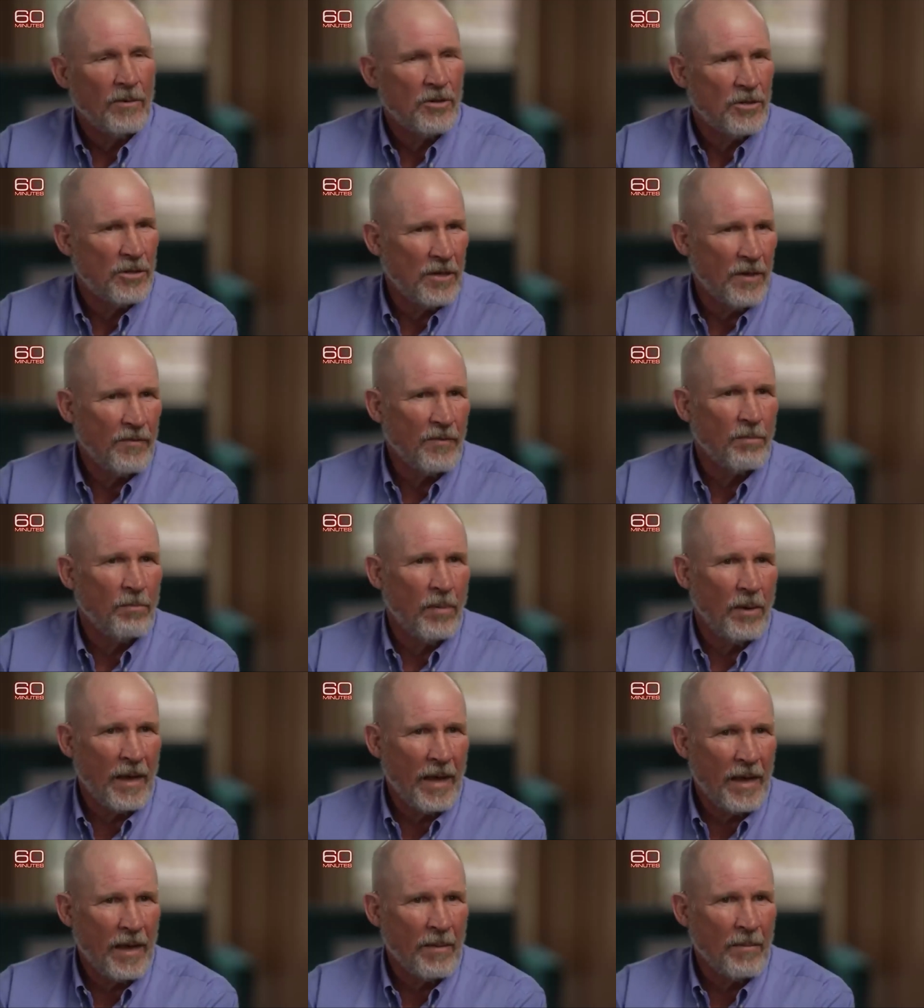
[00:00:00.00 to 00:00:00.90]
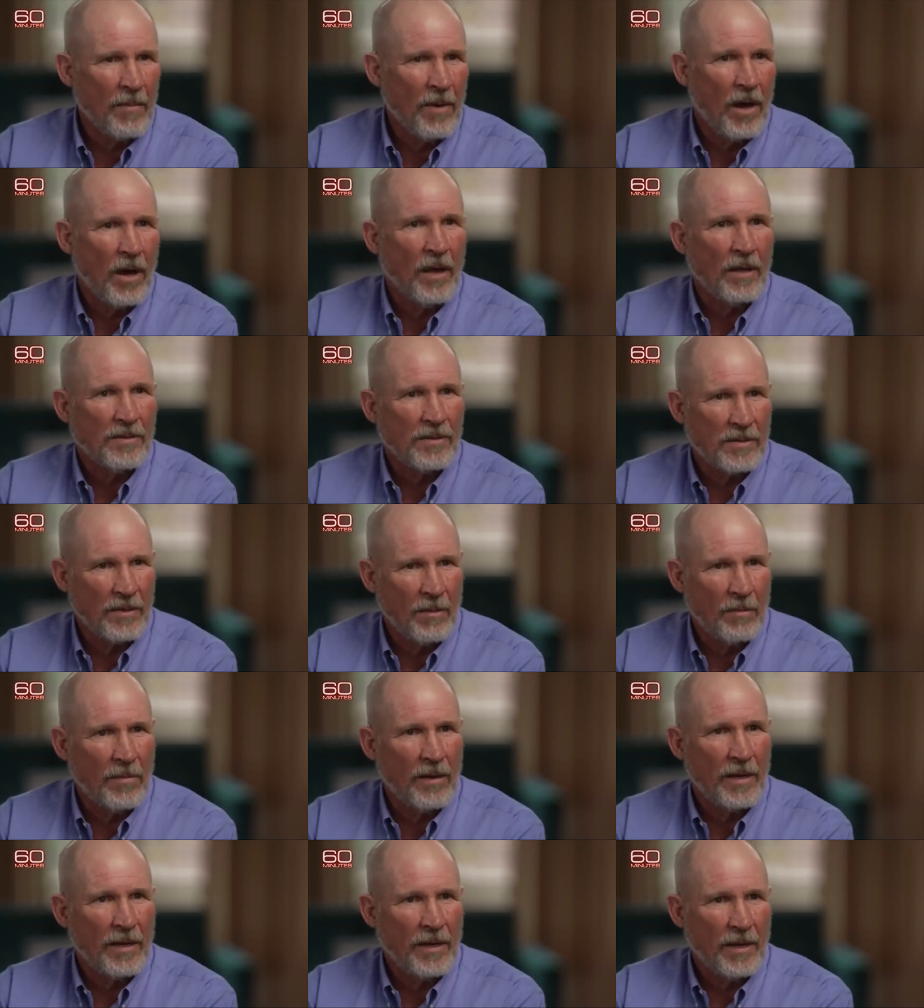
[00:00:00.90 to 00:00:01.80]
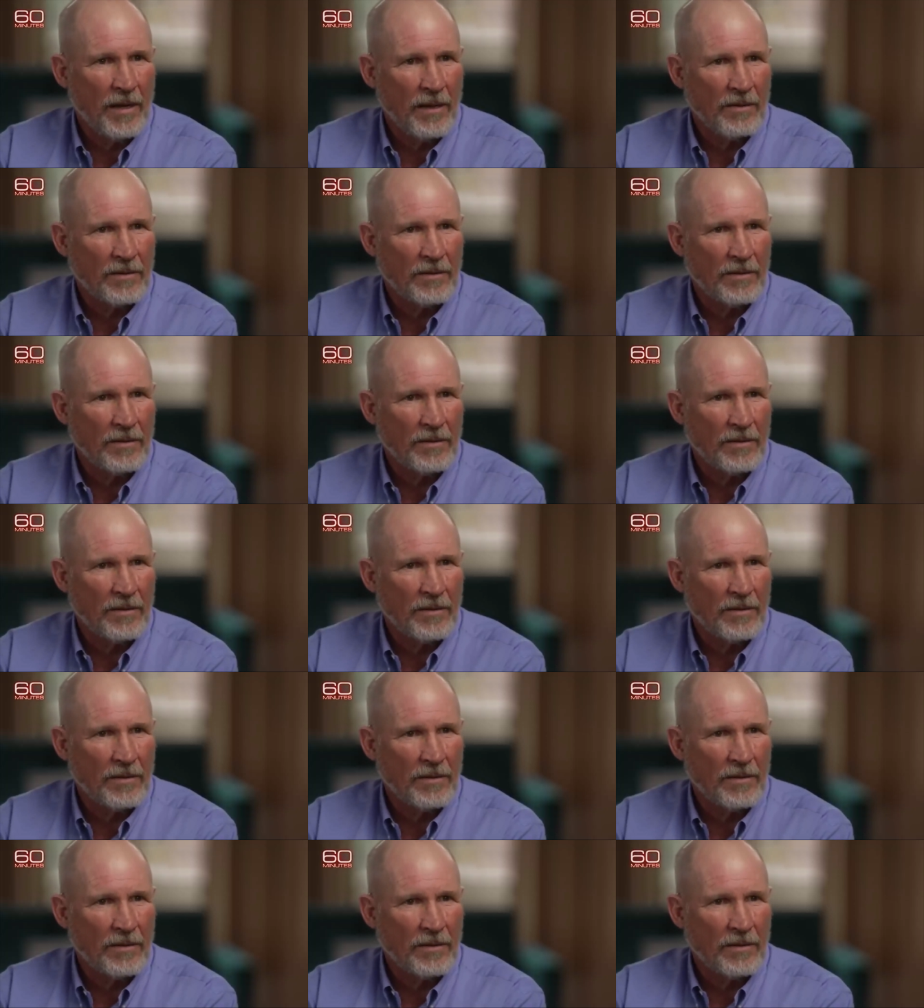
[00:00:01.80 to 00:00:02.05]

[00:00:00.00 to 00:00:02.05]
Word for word: To shift blame on somebody